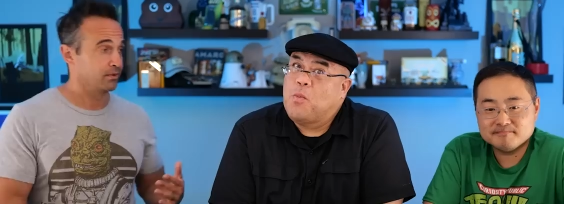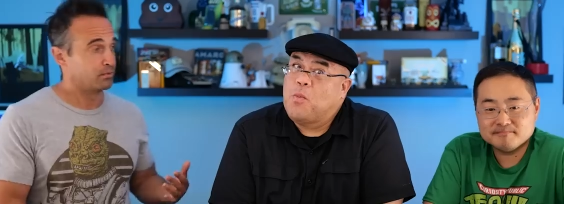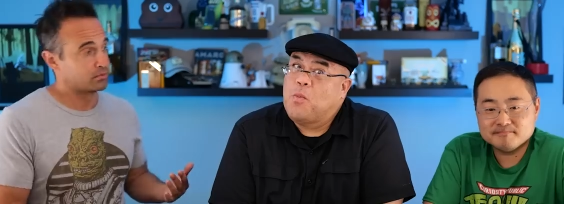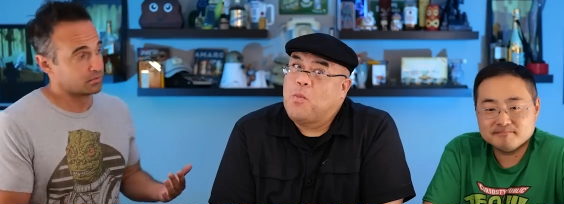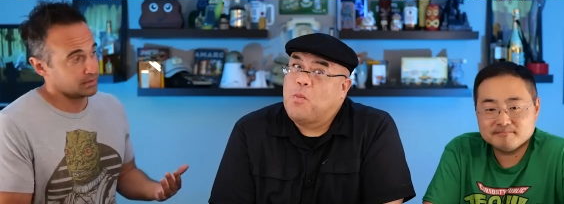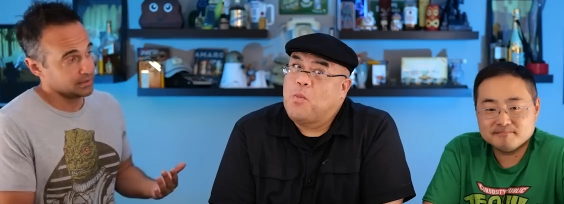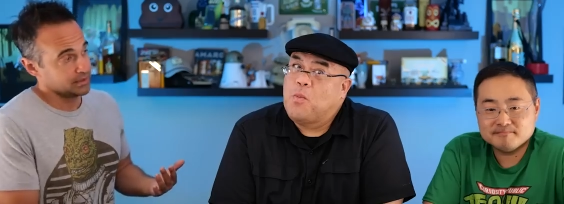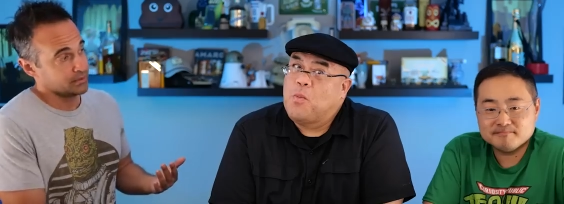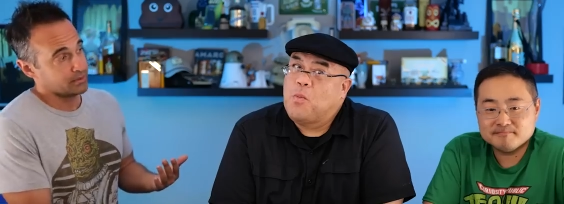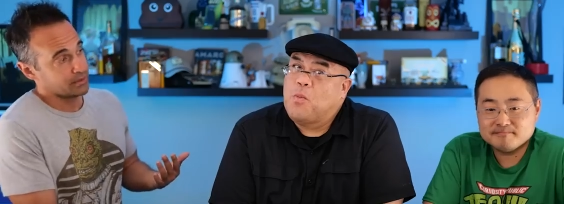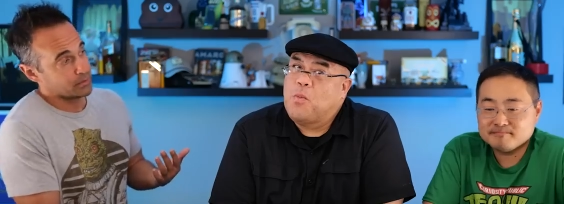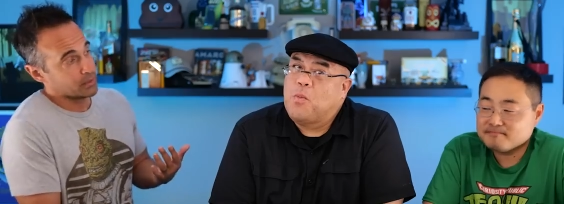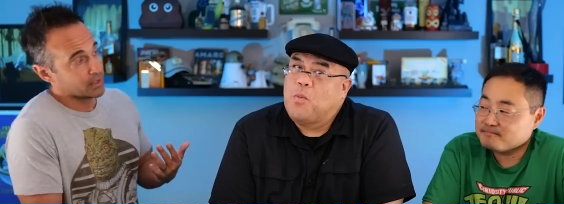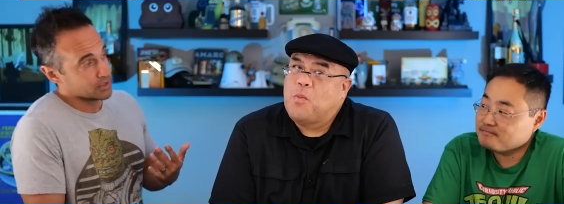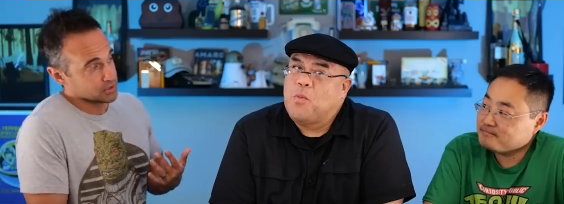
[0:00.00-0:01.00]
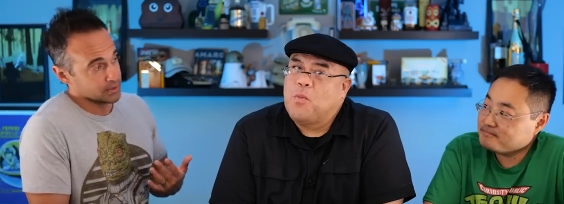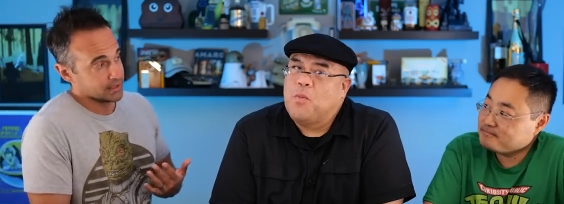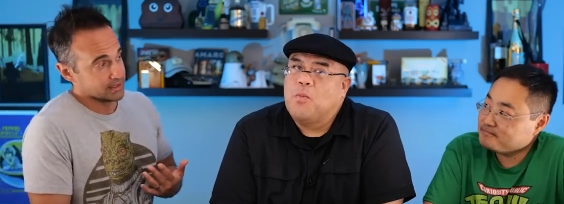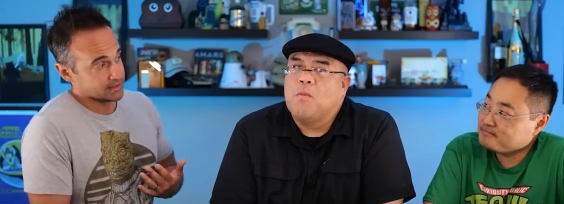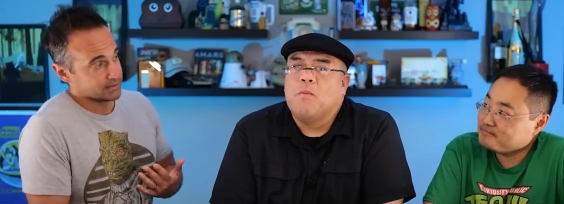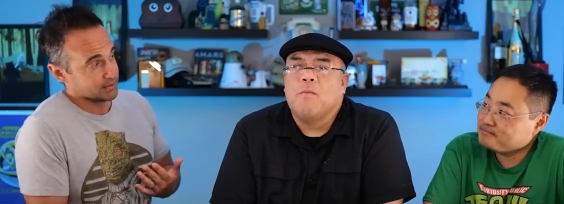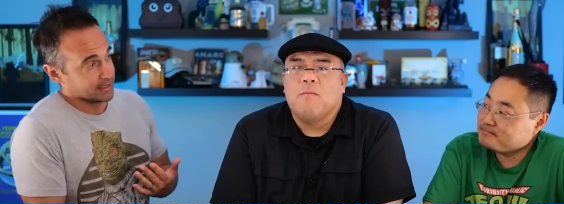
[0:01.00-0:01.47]
Speaker 1: There was really only one
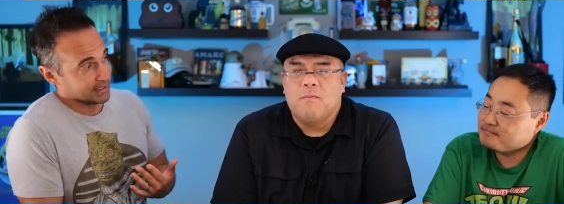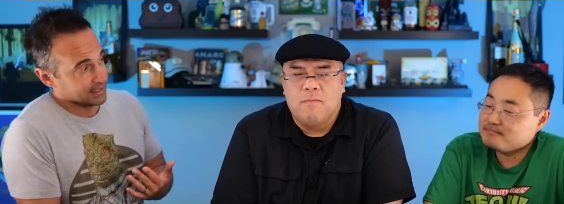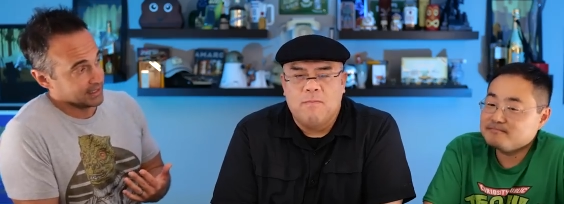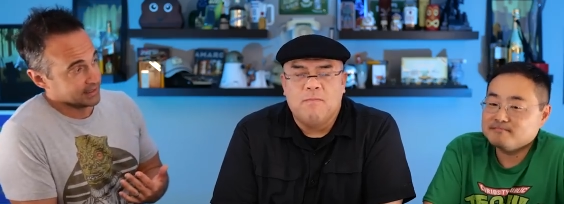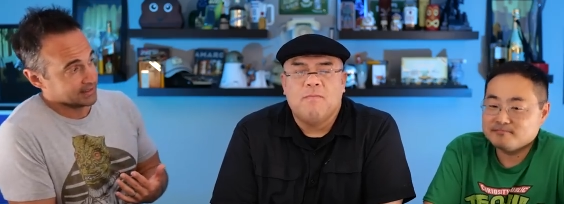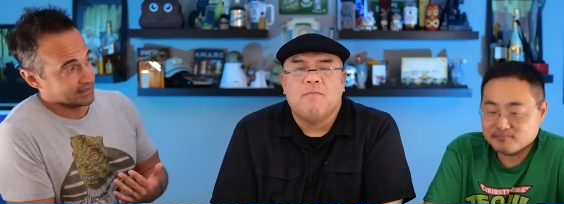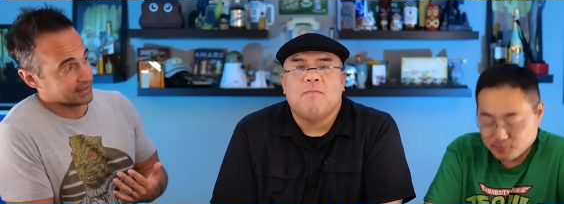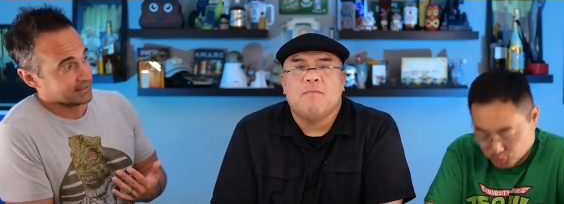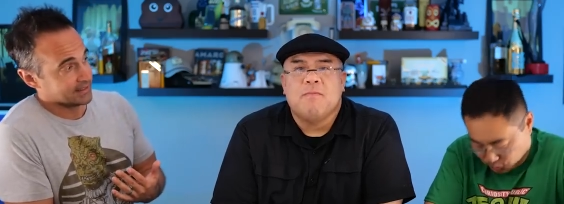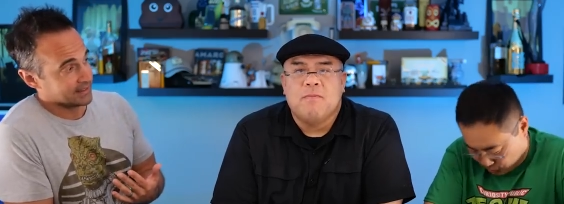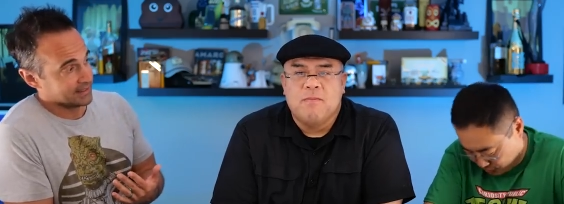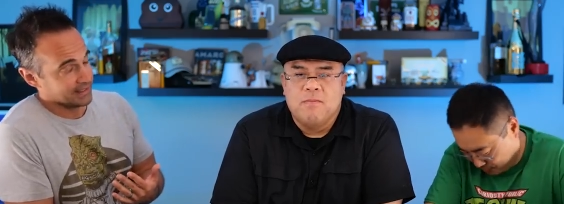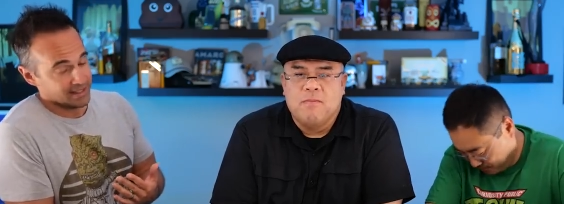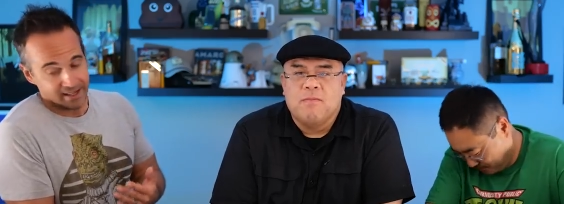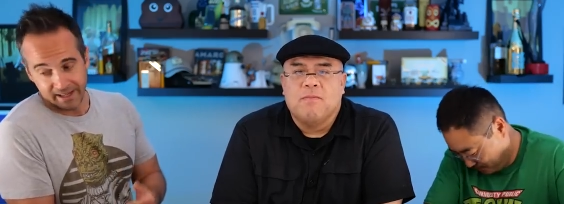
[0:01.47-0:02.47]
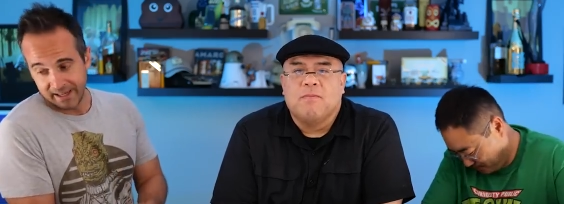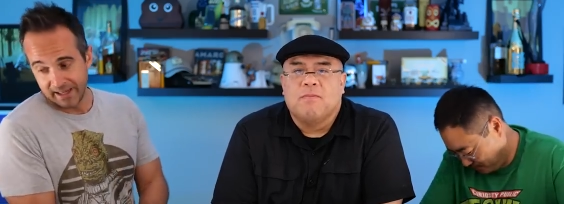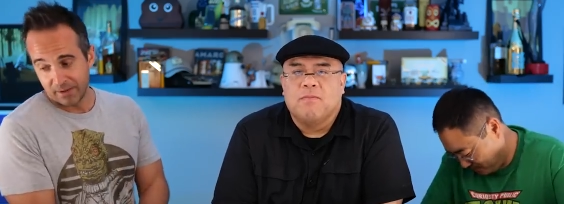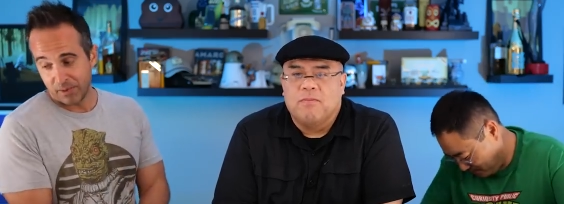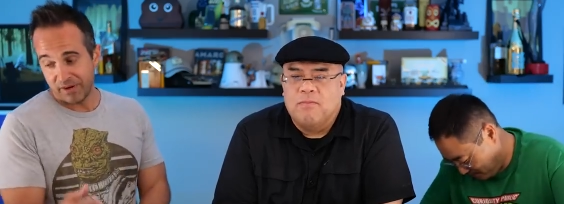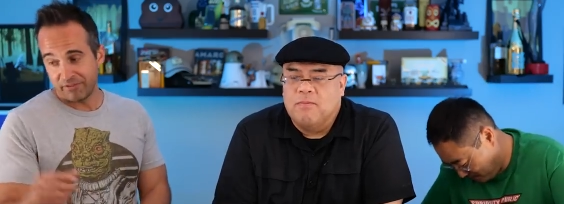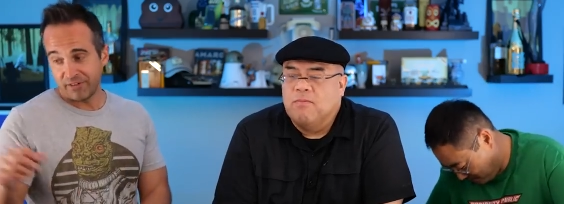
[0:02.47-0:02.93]
choice, right, guys? True.
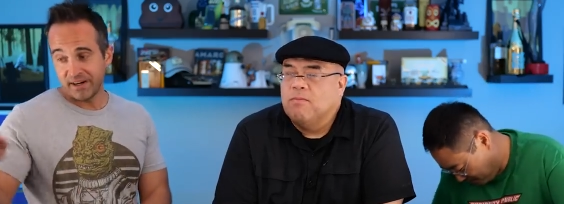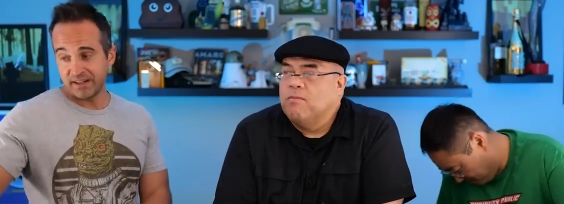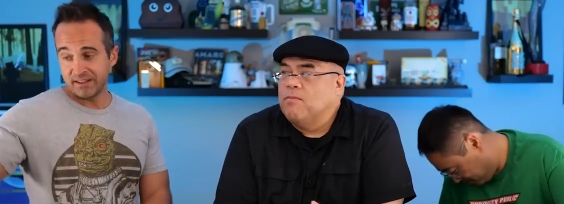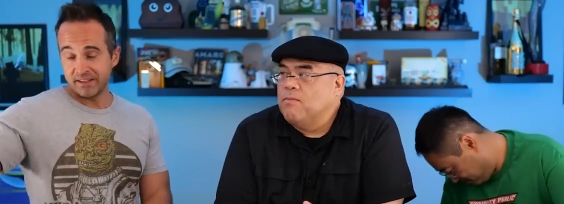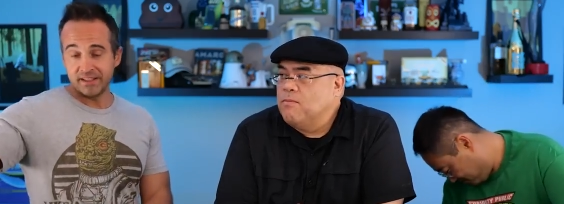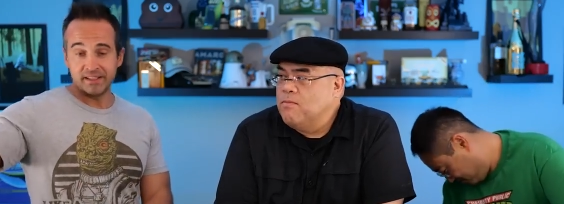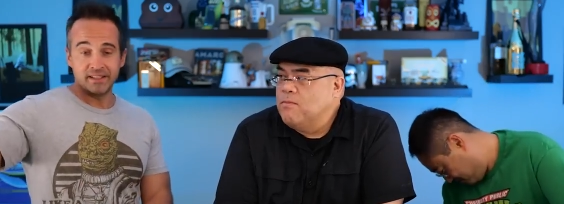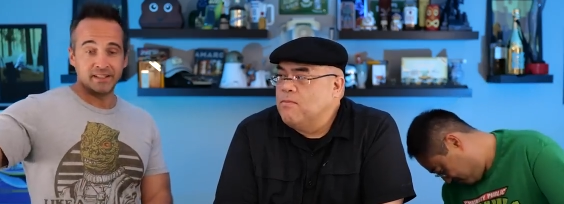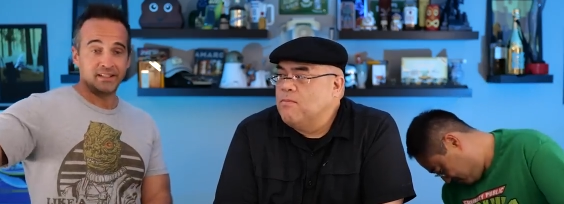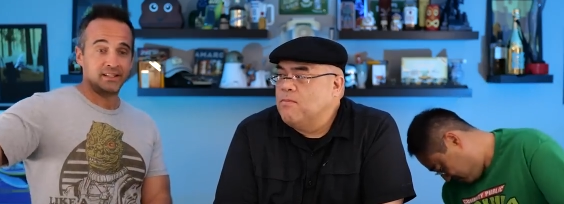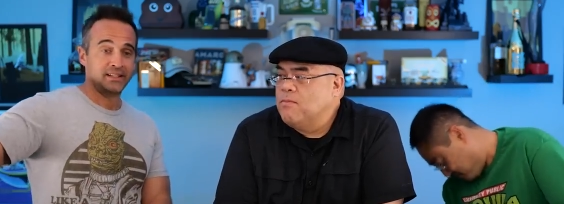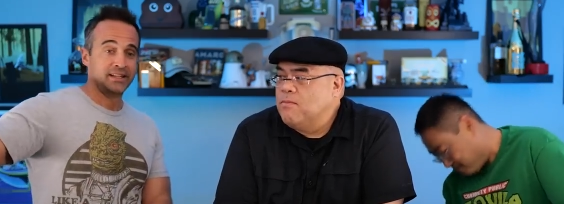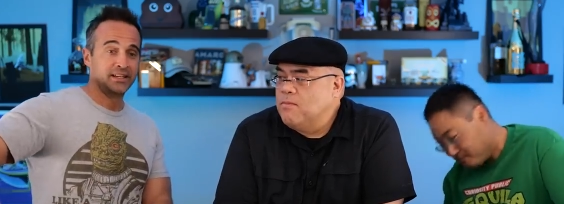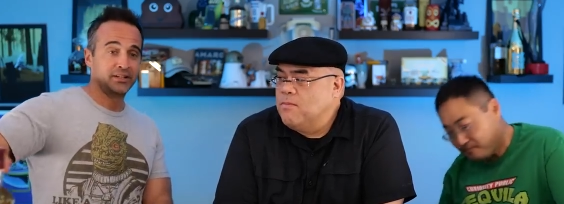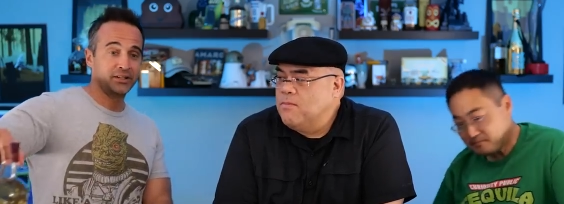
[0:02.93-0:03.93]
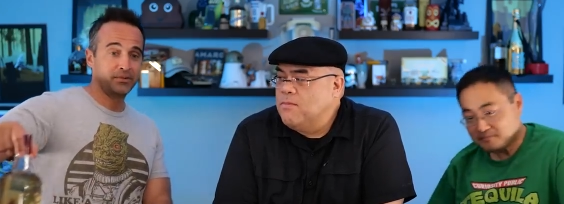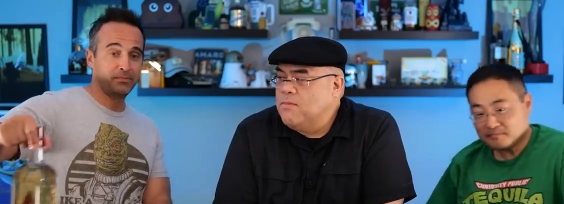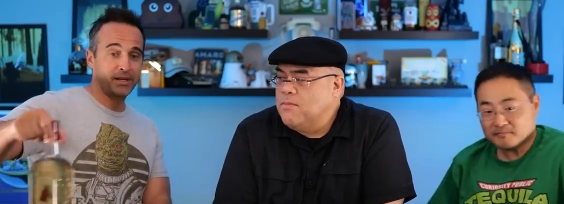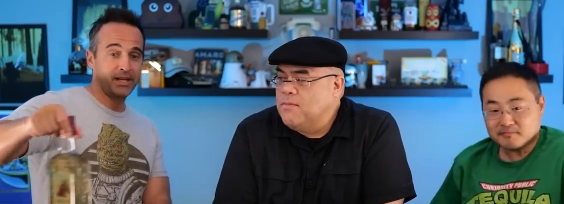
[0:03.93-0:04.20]
And quite frankly, it could have